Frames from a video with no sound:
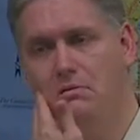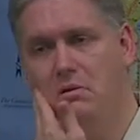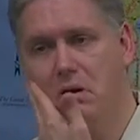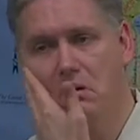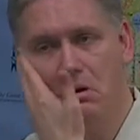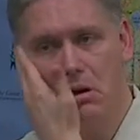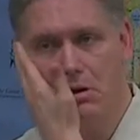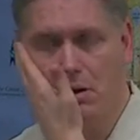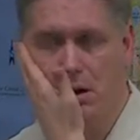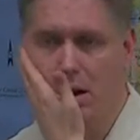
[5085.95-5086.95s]
Uh,
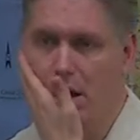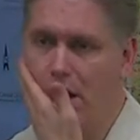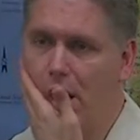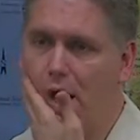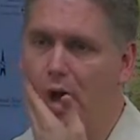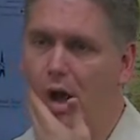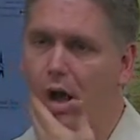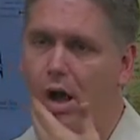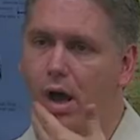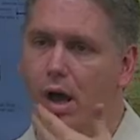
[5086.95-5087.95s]
first of all, Vicki said,
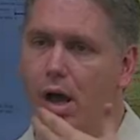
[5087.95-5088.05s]
type of